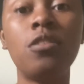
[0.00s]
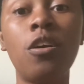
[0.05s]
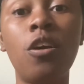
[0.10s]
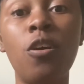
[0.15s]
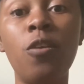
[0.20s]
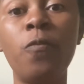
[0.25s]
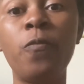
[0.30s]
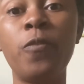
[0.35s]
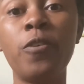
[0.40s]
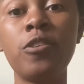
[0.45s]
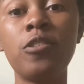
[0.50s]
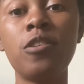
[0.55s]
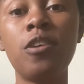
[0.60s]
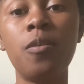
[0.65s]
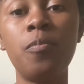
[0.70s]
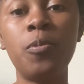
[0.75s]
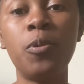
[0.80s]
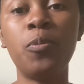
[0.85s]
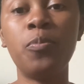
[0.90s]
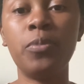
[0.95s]
first
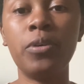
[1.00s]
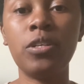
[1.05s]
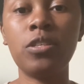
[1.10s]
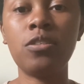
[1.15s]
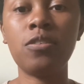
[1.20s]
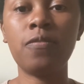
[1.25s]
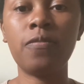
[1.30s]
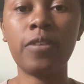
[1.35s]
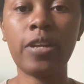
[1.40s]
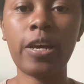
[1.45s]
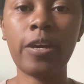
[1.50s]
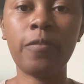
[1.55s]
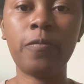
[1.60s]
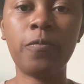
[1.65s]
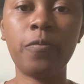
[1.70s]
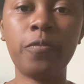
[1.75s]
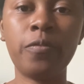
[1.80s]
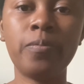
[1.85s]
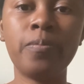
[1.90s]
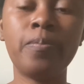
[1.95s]
couple of months of
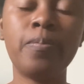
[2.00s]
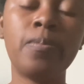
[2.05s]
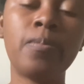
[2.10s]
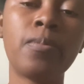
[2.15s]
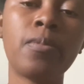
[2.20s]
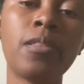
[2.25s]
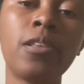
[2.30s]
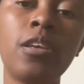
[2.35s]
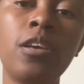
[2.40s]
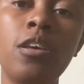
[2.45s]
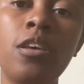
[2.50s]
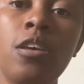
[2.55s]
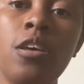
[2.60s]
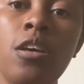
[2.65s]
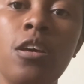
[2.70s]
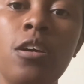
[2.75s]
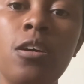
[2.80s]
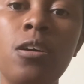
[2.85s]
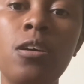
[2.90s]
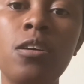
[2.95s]
life.
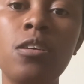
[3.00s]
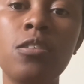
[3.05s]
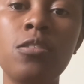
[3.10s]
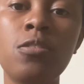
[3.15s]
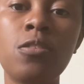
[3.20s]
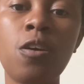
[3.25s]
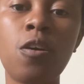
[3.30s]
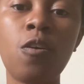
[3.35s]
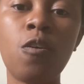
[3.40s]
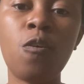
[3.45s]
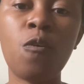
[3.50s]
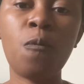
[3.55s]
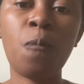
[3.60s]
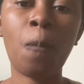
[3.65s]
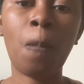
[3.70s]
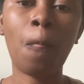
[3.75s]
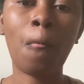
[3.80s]
So